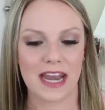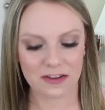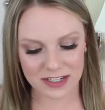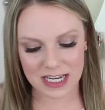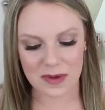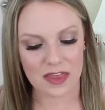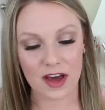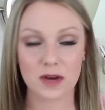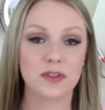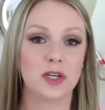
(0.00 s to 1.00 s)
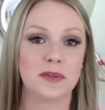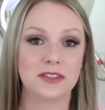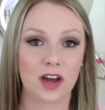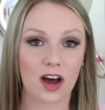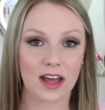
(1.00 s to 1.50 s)
and every time I thought it was
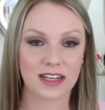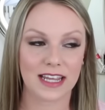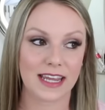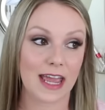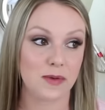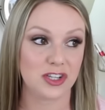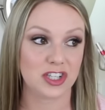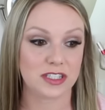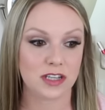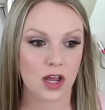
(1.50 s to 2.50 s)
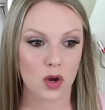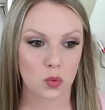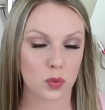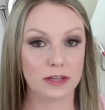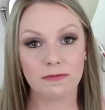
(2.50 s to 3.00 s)
almost gone, like it would just
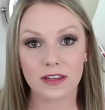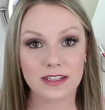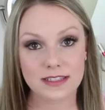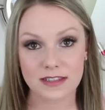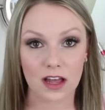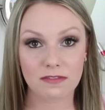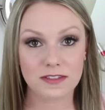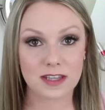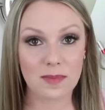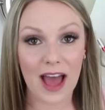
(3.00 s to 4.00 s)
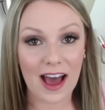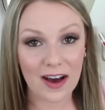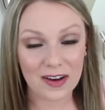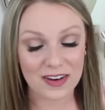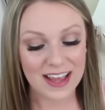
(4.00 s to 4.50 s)
refill itself
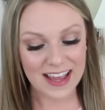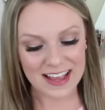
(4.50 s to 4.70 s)
somehow.